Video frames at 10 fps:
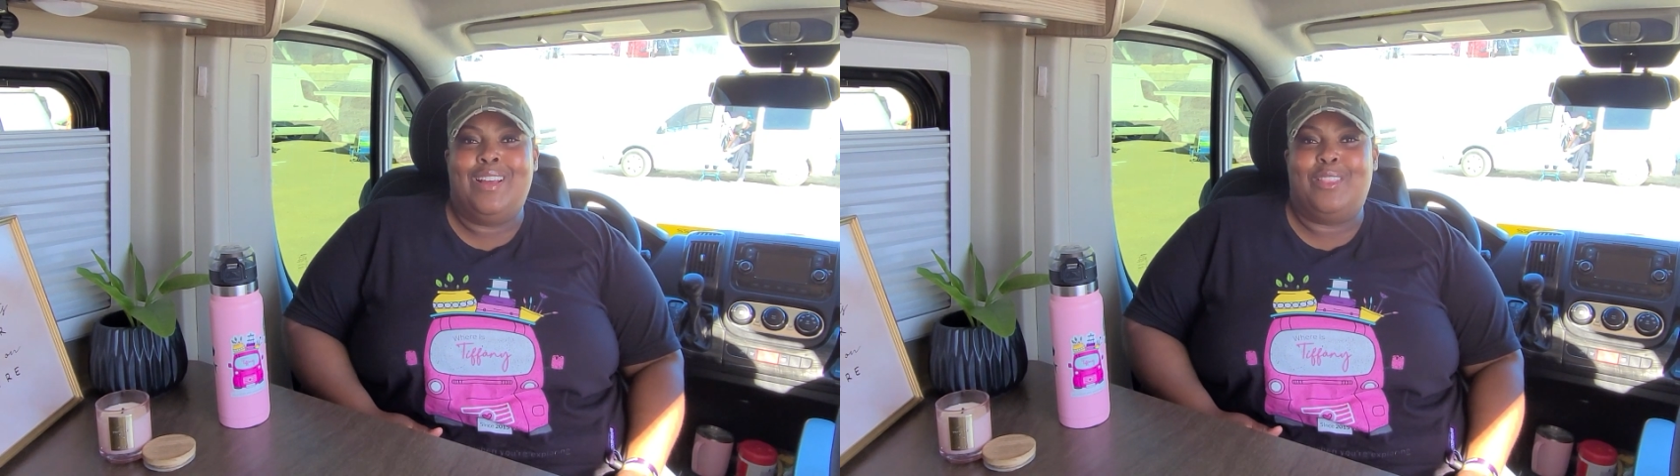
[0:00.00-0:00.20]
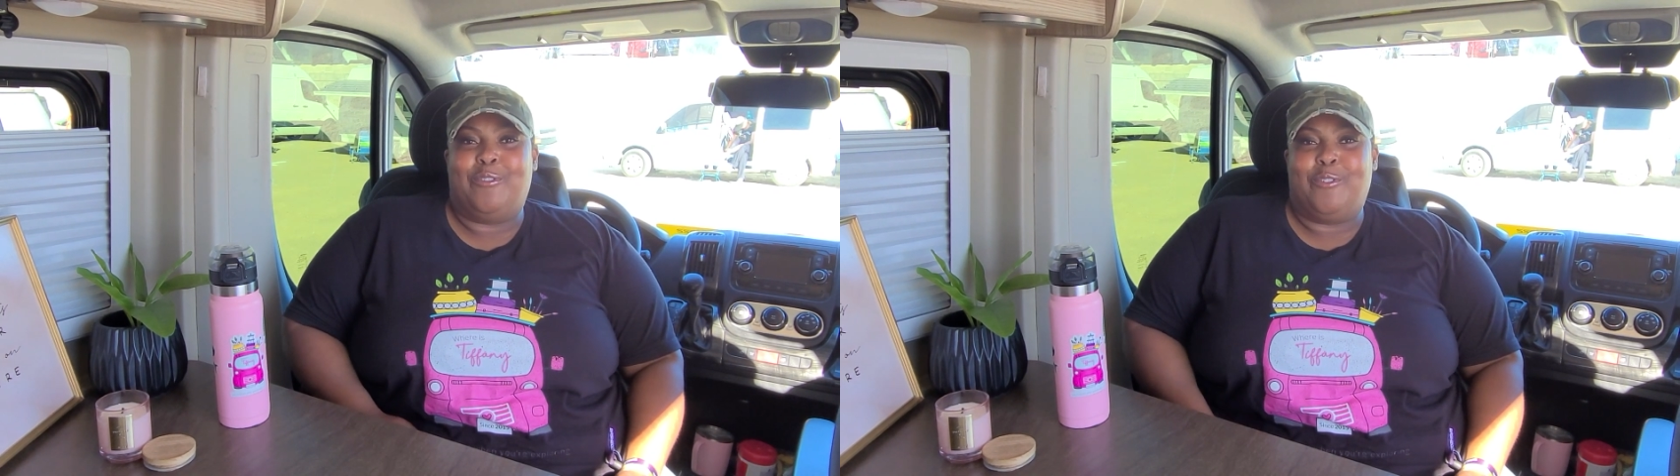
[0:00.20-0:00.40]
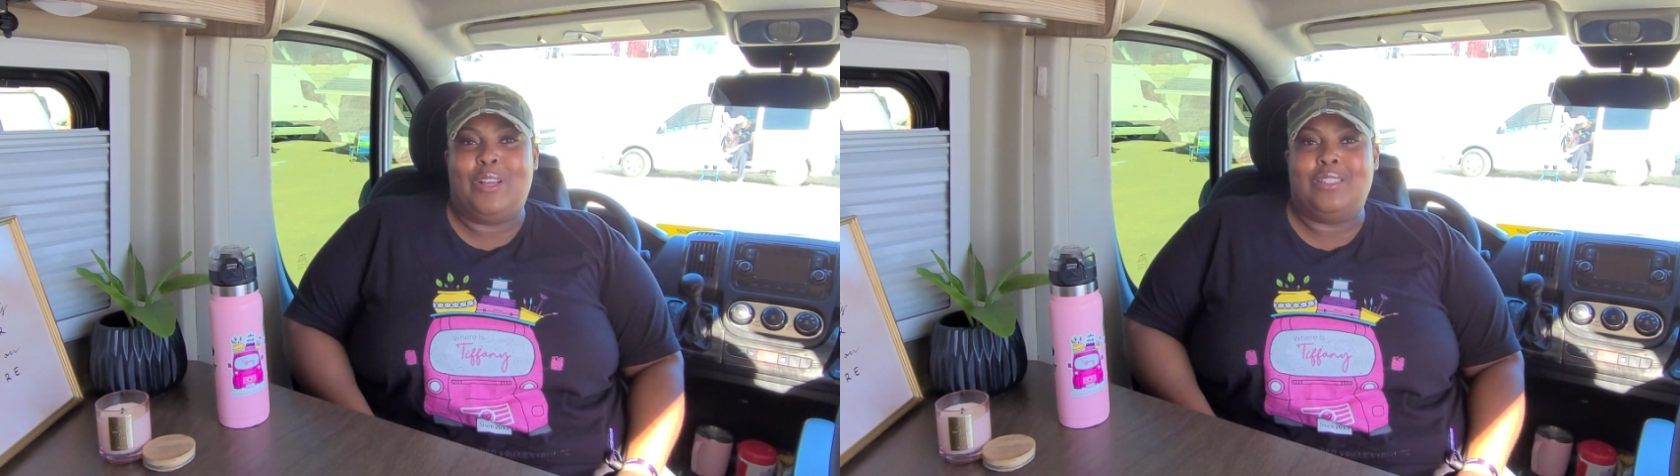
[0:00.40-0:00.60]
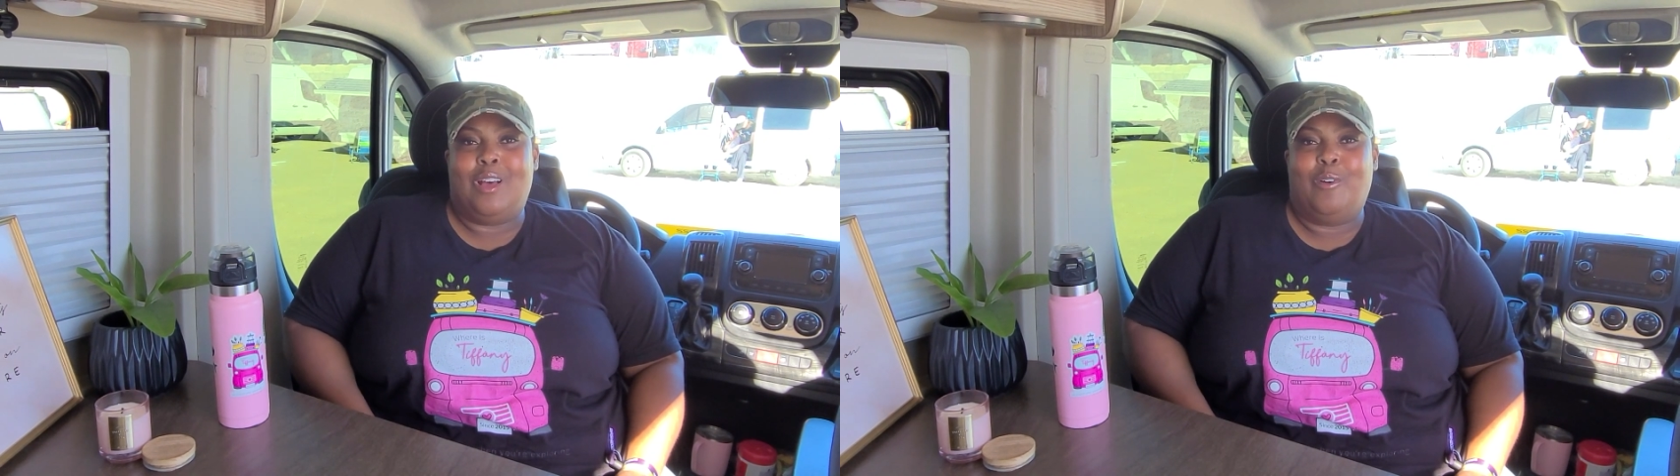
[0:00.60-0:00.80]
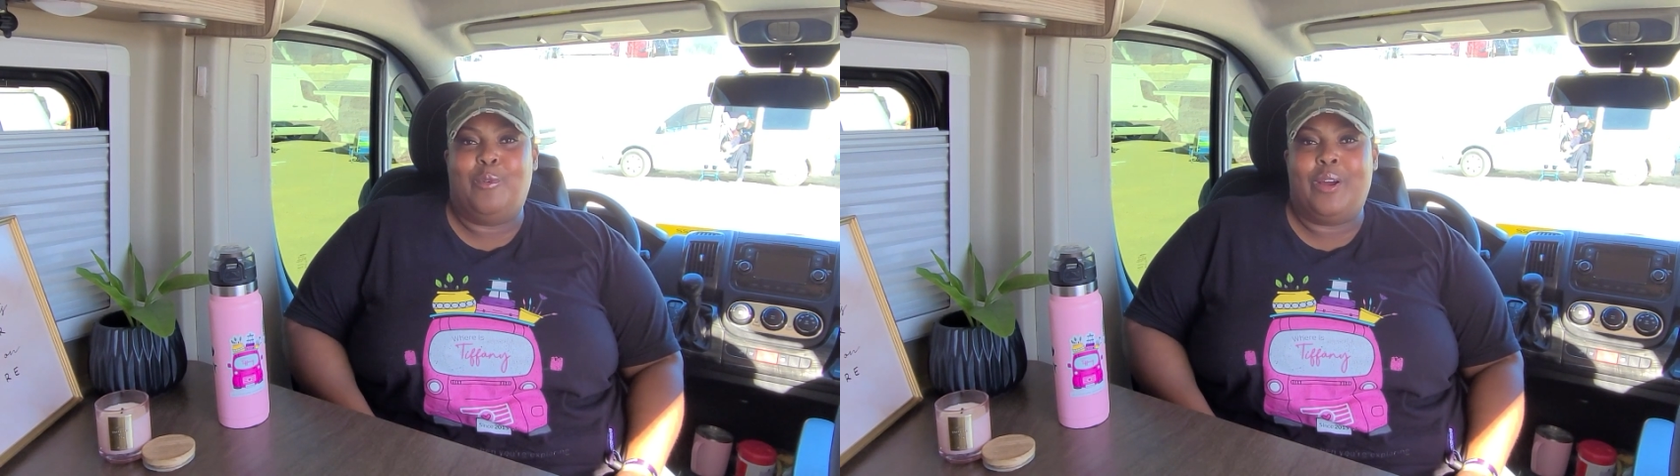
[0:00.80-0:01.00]
the free
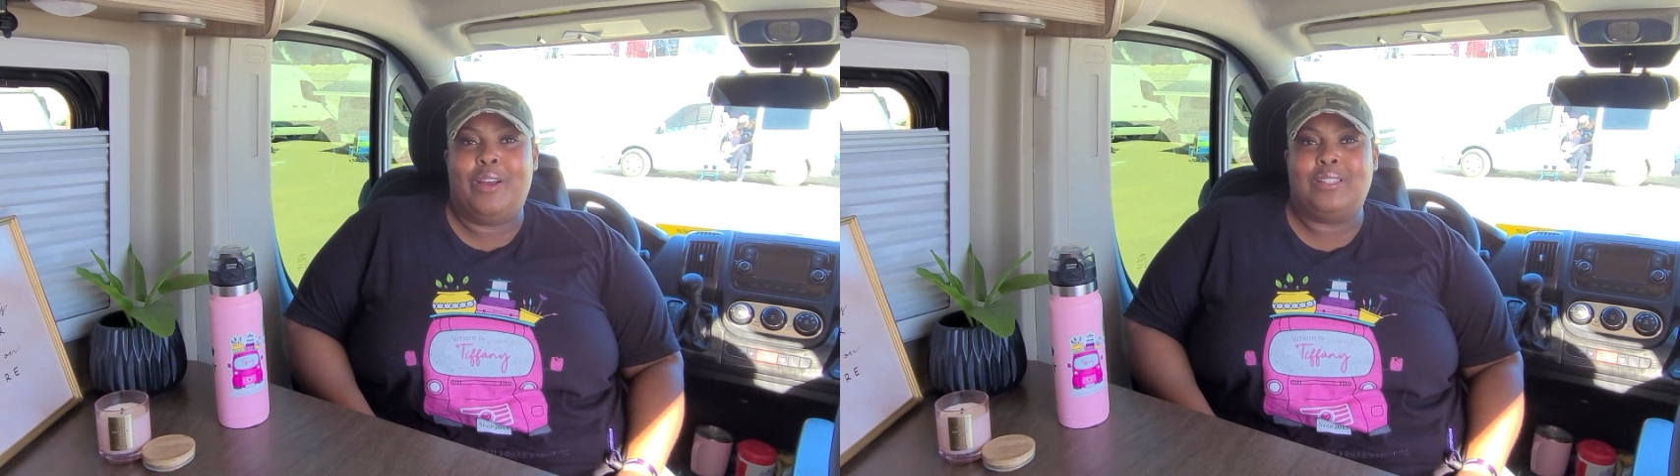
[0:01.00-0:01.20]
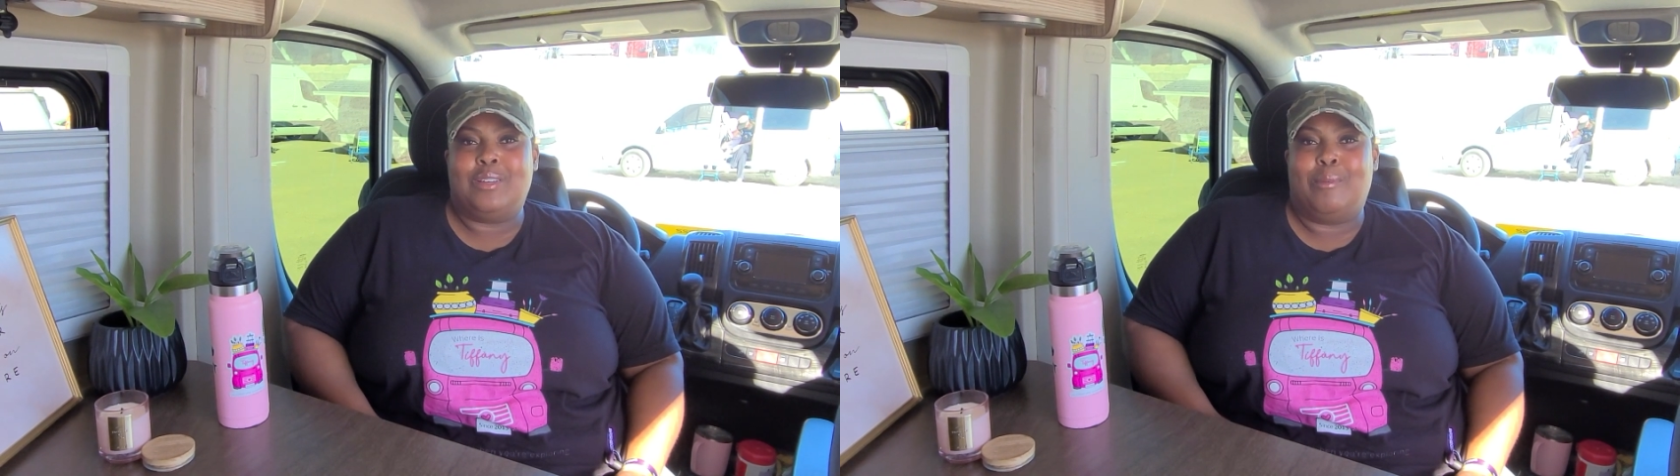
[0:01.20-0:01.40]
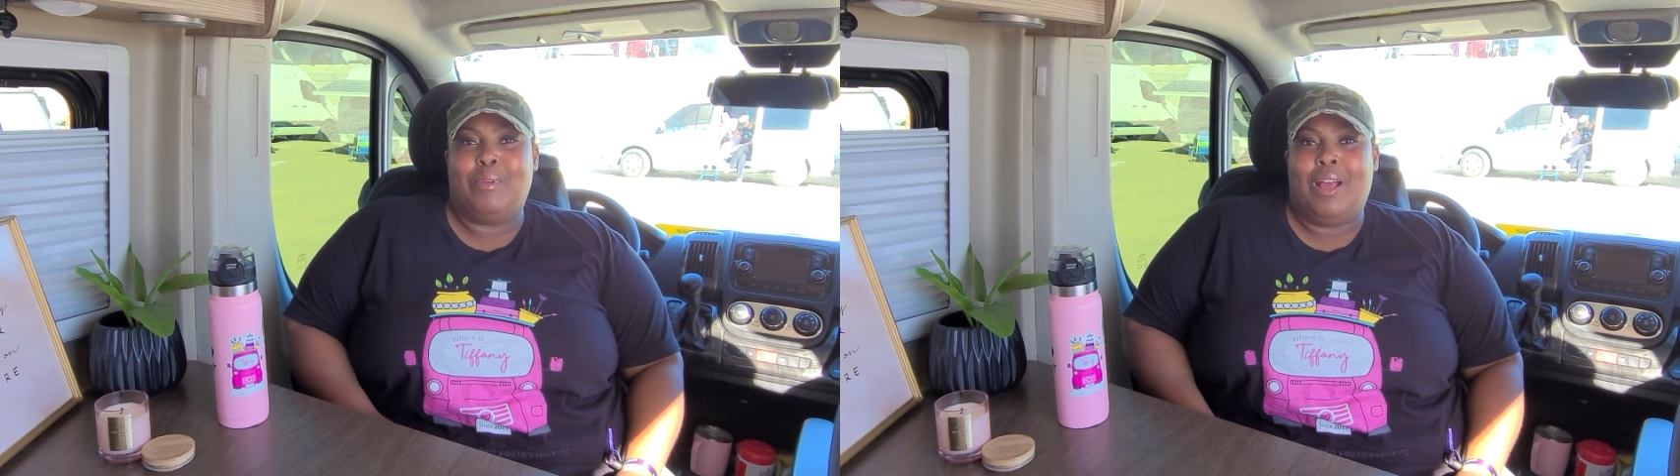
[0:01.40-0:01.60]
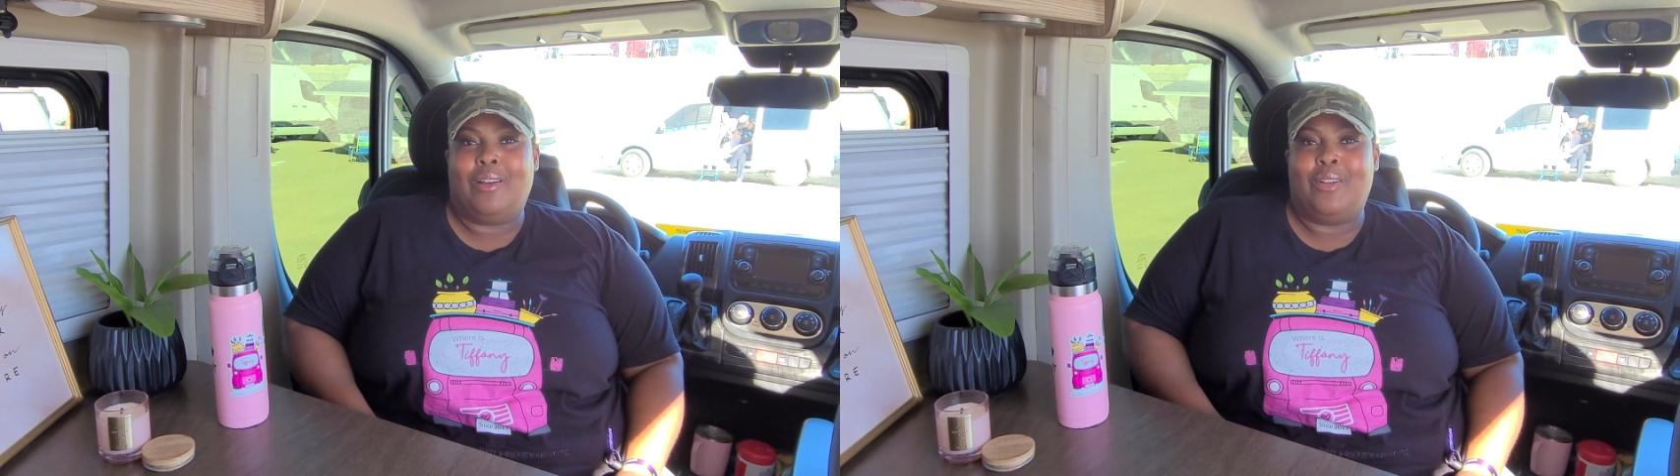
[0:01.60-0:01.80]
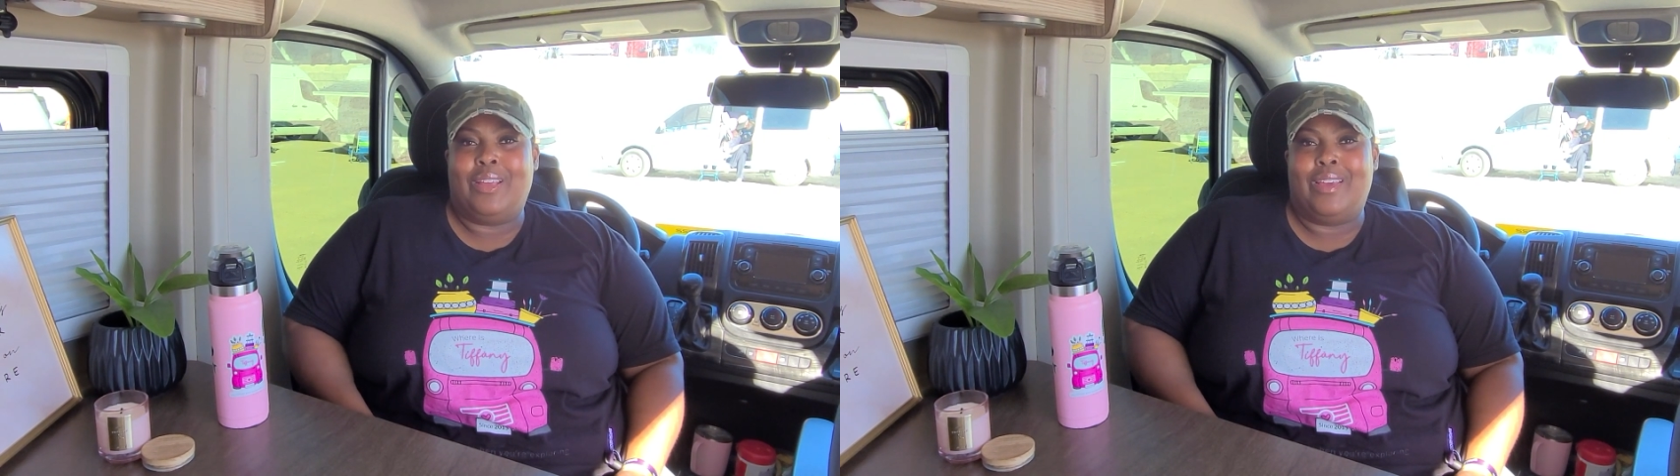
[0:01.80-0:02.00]
software, so I'm not
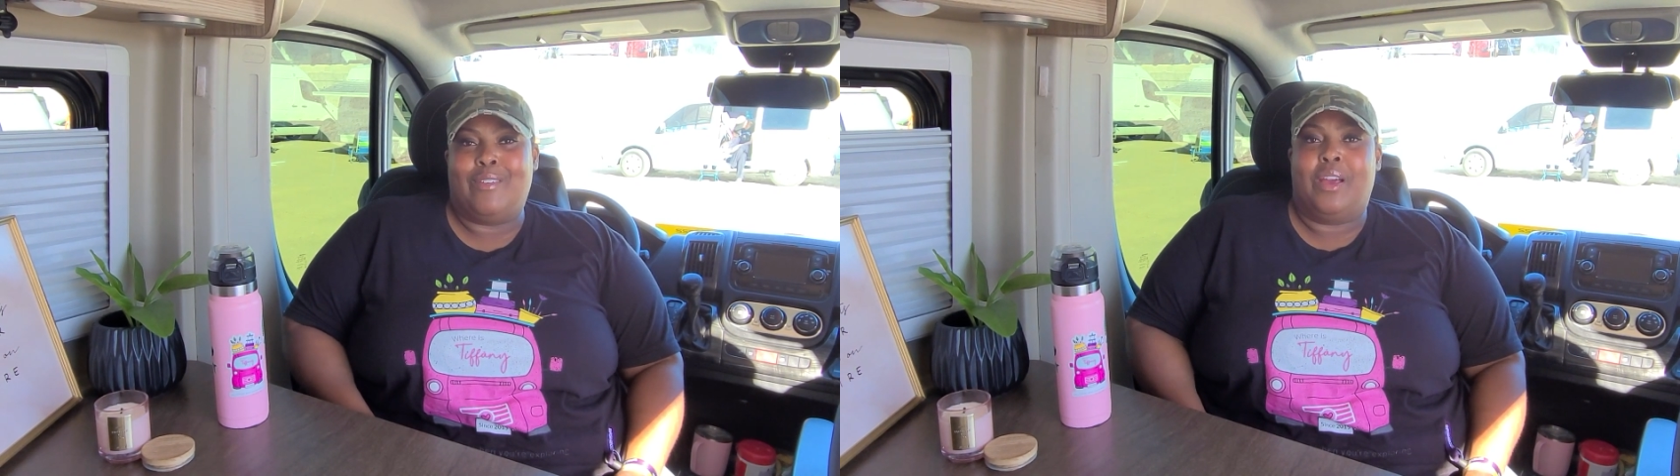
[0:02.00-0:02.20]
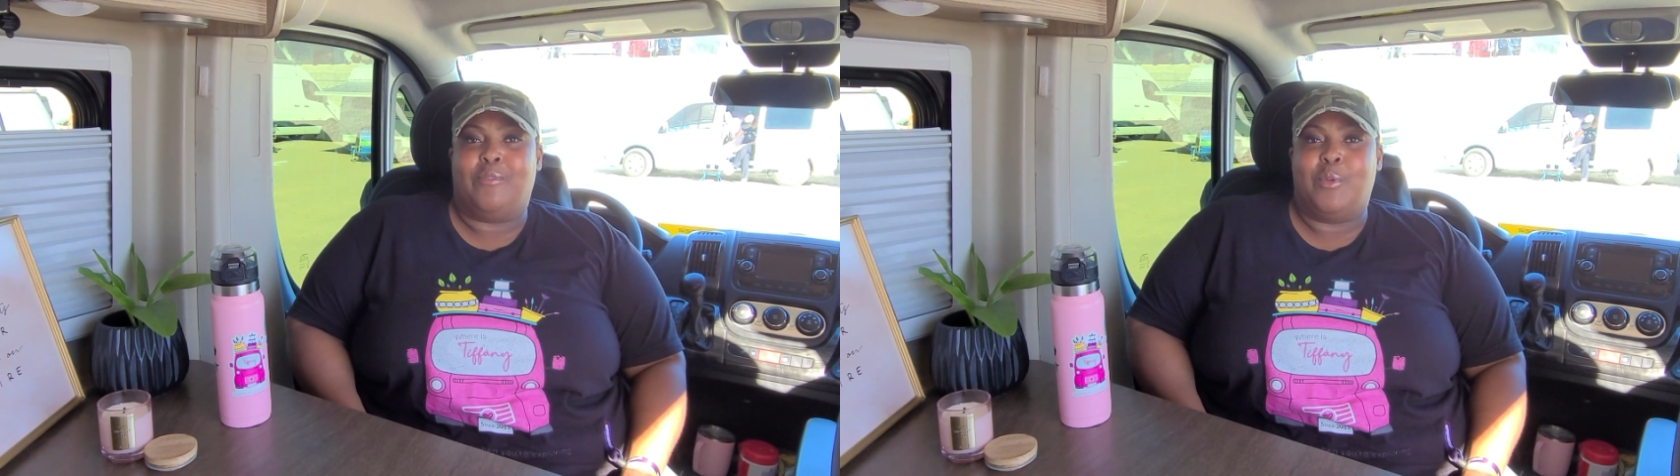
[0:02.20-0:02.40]
going to give up. If you're